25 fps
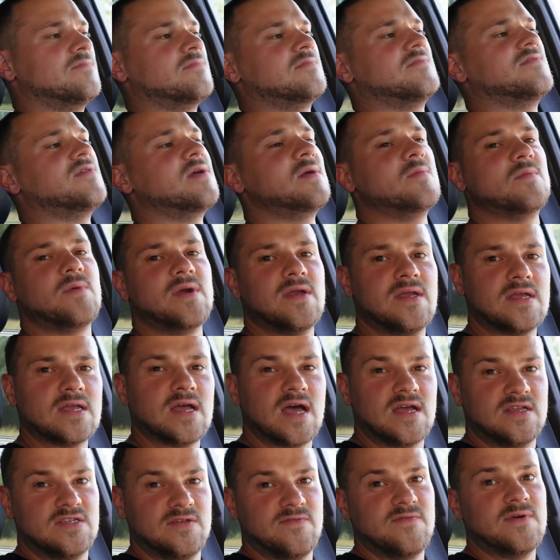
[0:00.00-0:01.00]
Then we
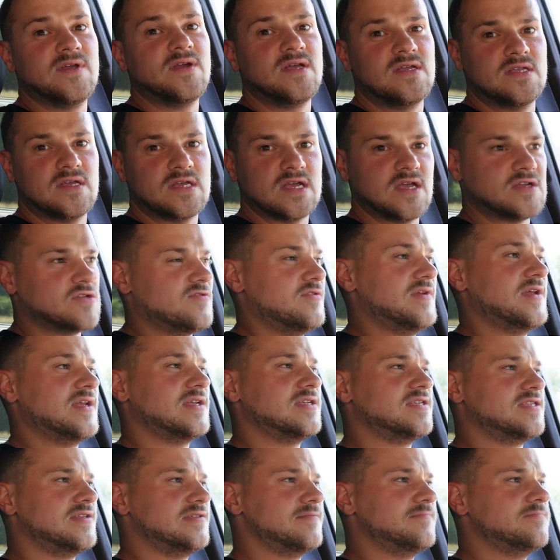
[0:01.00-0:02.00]
deactivate it
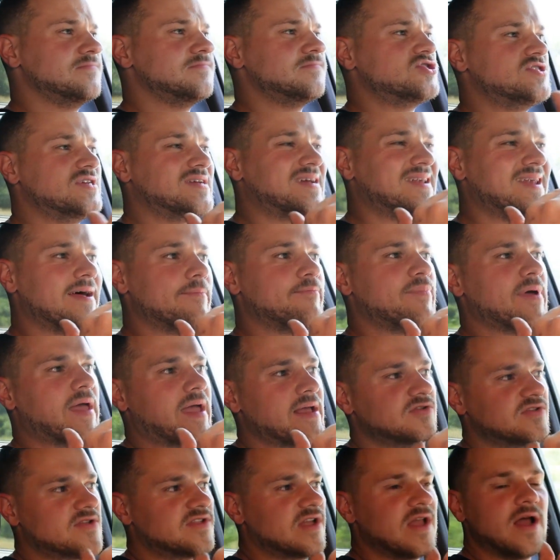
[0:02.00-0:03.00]
electronically, but the
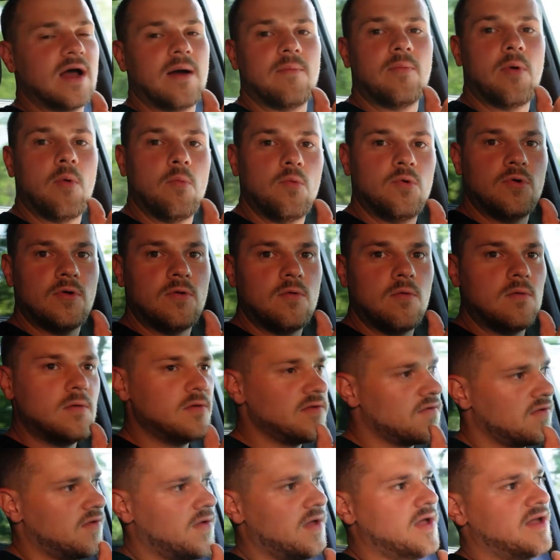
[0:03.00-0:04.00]
flap is still half open.
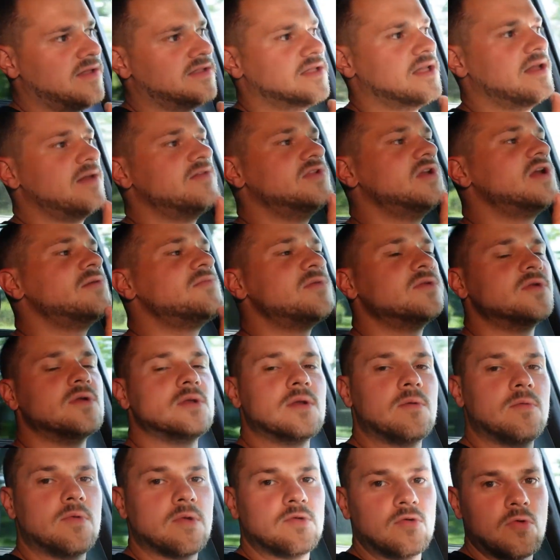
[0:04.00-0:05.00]
And then you have to
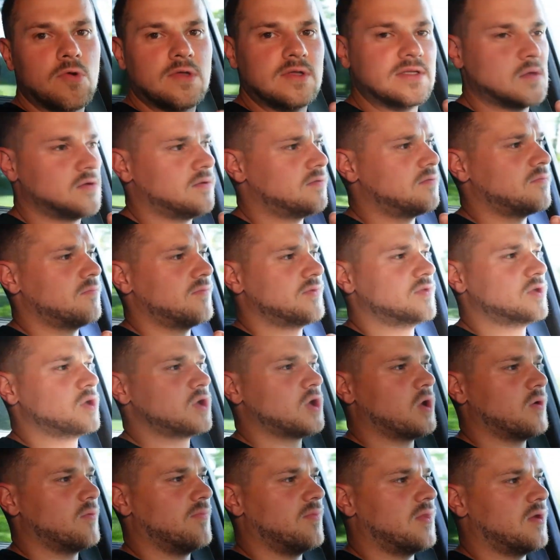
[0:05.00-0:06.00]
intervene with the
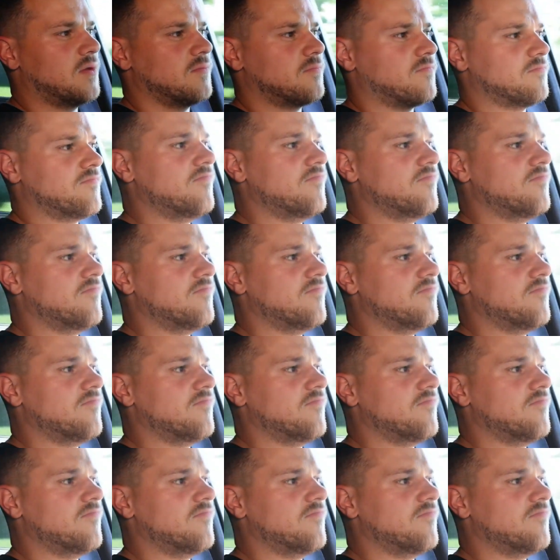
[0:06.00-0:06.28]
hardware.